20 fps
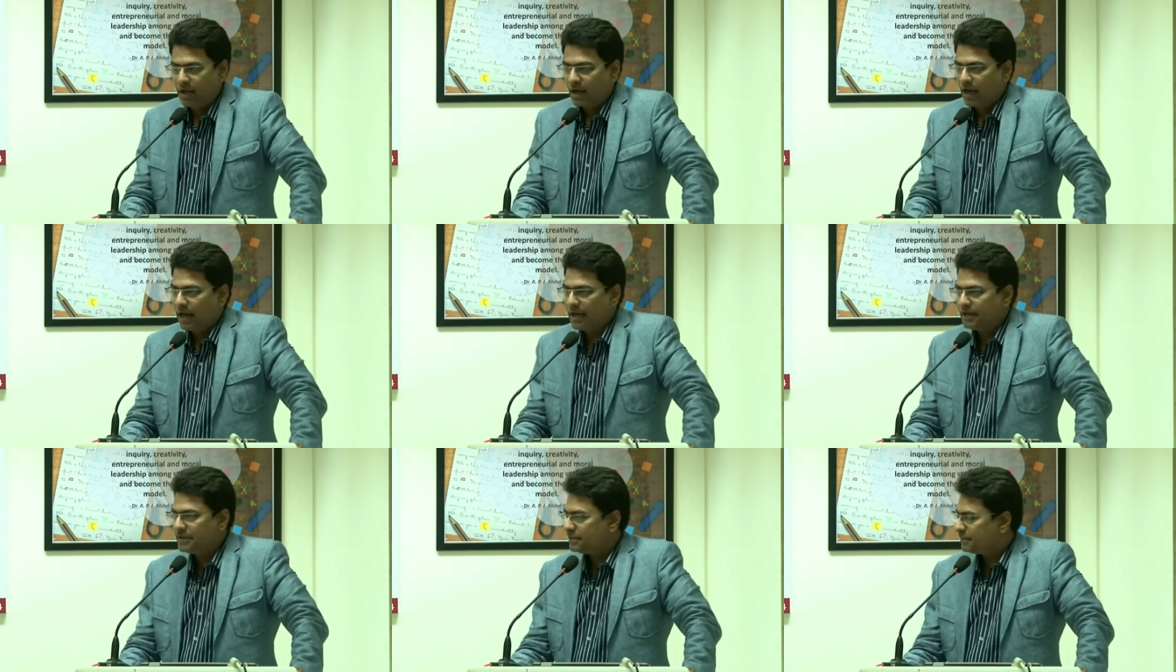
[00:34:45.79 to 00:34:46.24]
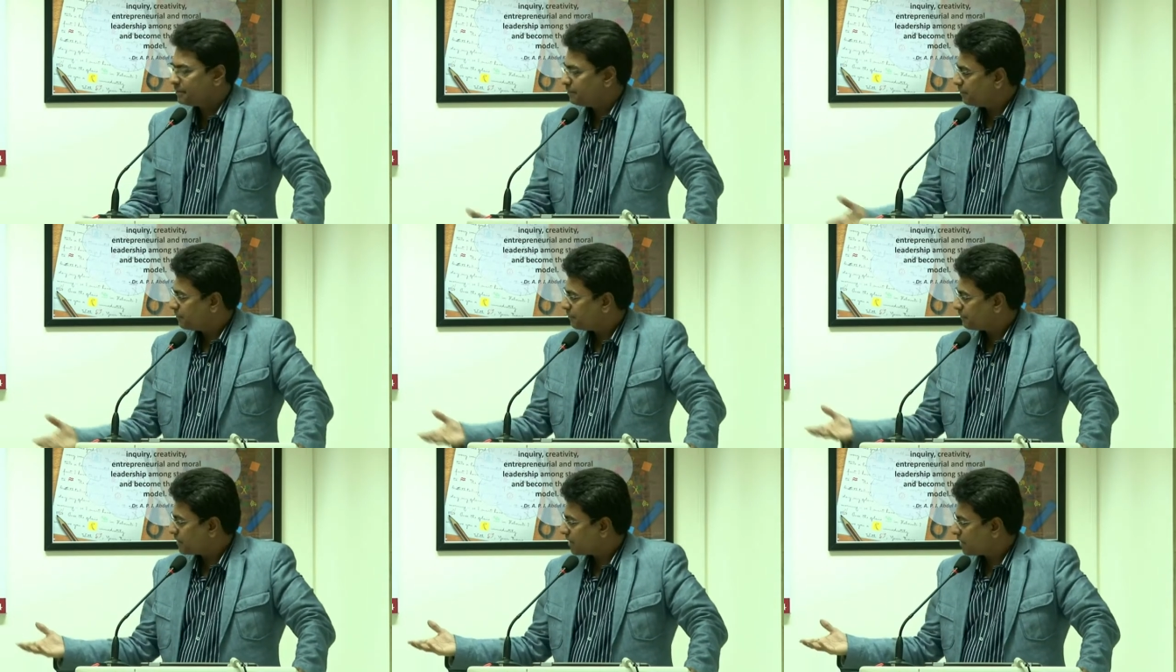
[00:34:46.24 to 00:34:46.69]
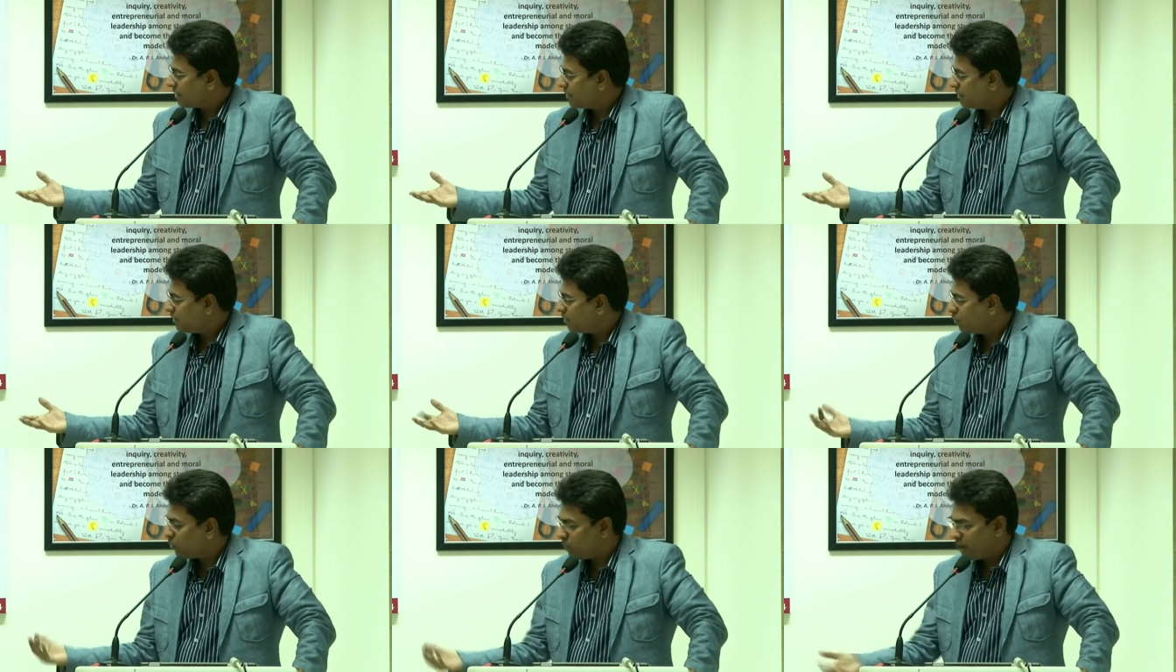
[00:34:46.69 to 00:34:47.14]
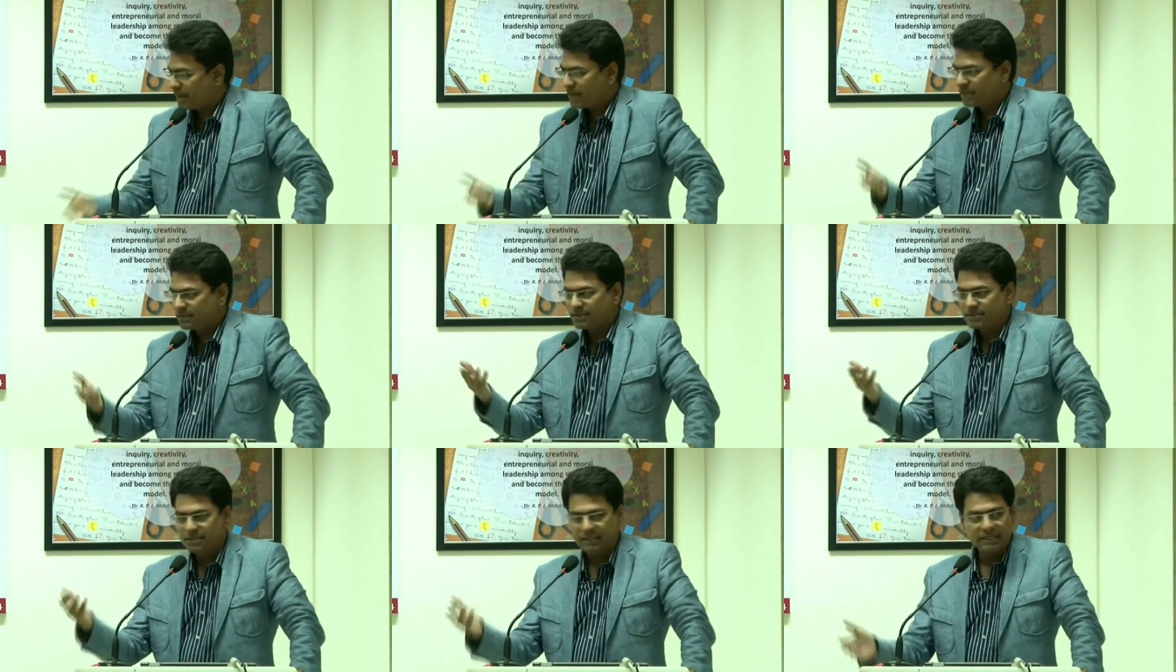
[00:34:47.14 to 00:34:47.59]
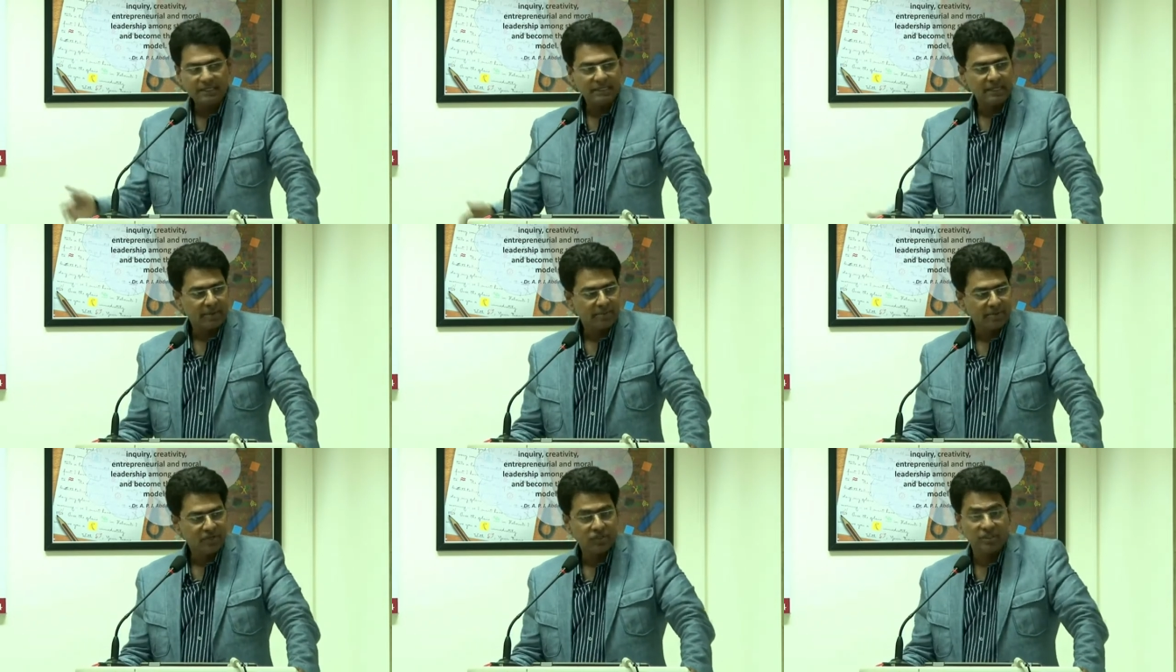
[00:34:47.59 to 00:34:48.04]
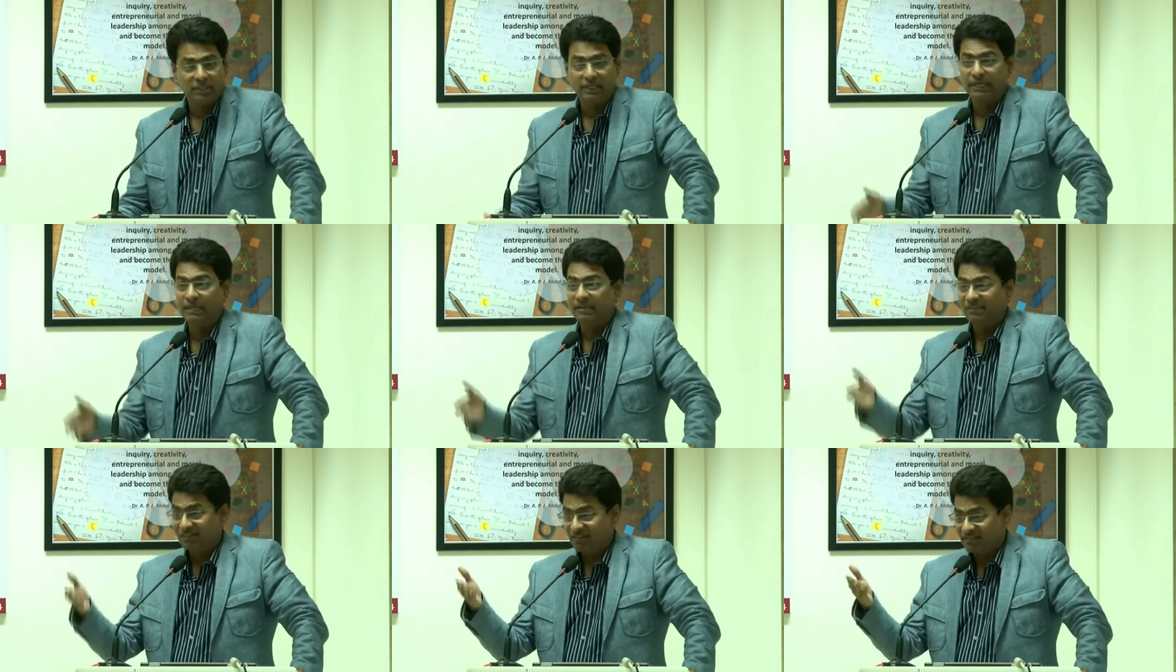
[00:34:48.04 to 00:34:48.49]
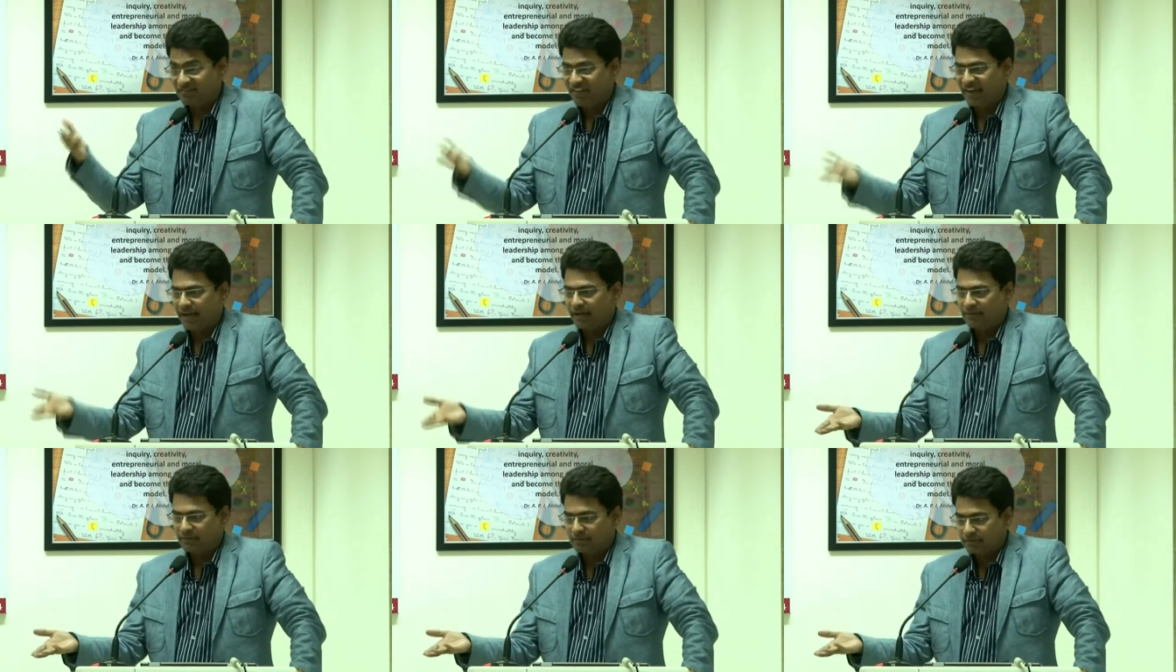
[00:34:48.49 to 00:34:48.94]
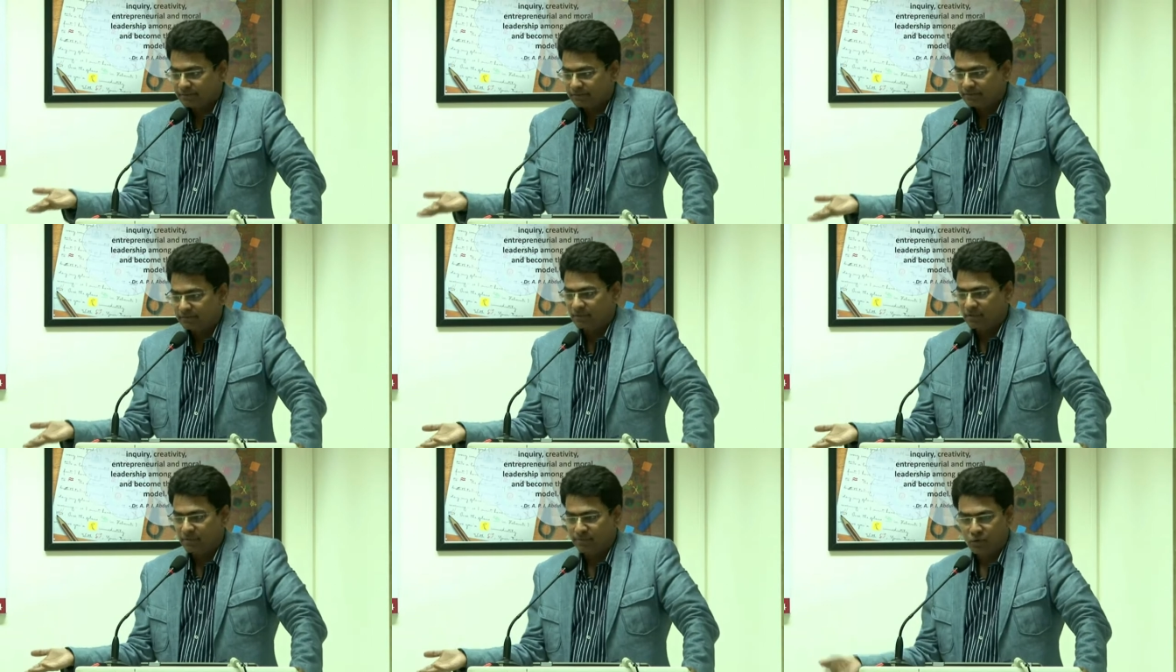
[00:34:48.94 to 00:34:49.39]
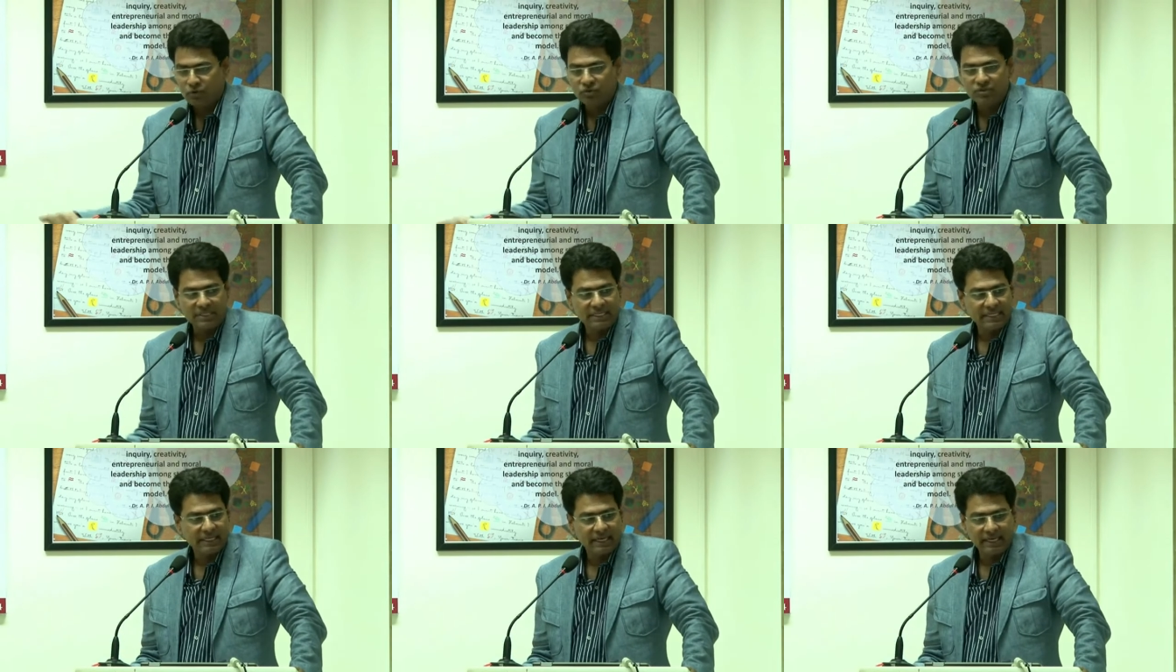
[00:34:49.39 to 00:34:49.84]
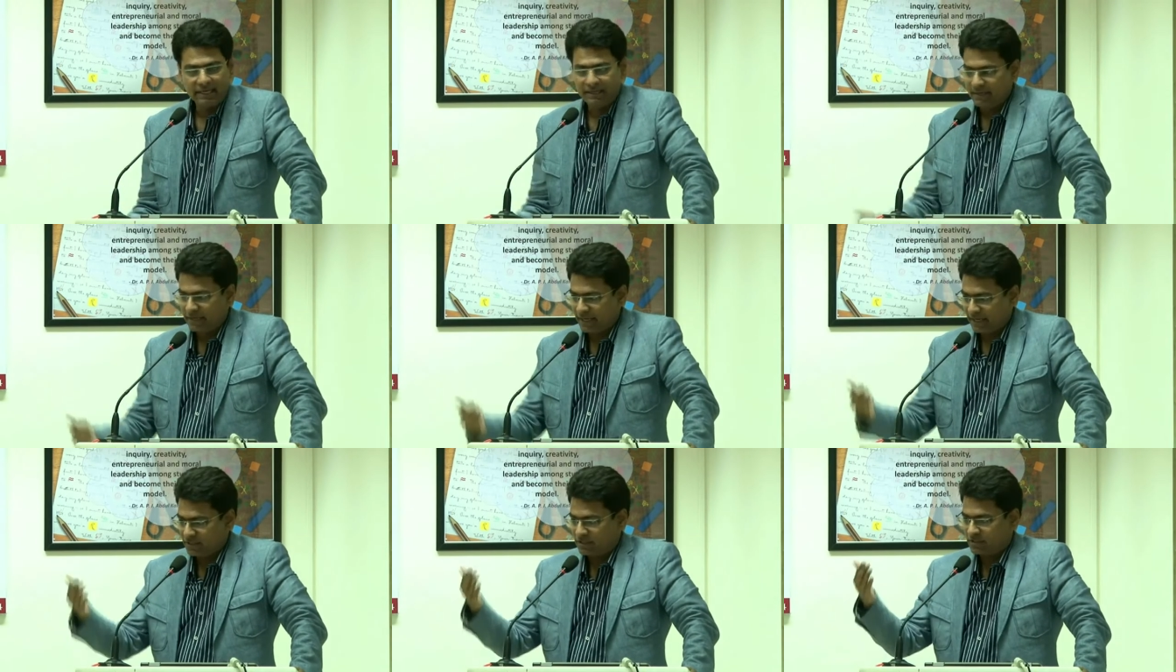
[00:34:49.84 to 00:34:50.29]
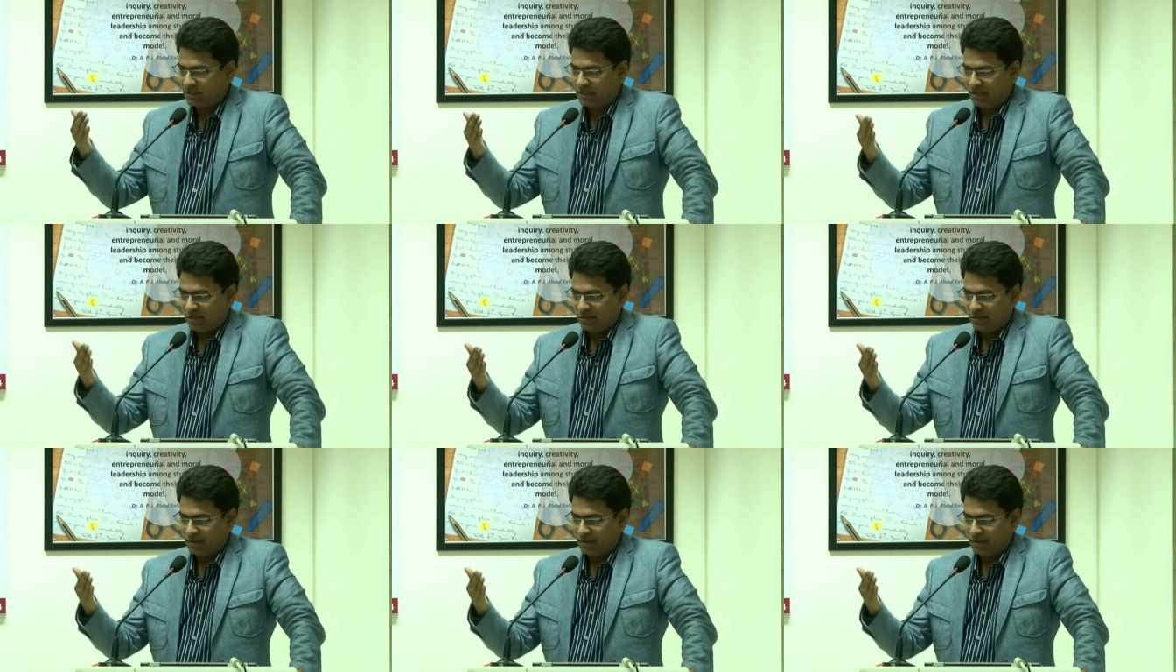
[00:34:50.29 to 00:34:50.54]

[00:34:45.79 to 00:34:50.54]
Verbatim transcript: And why are they suddenly emerging? In fact, reports indicate that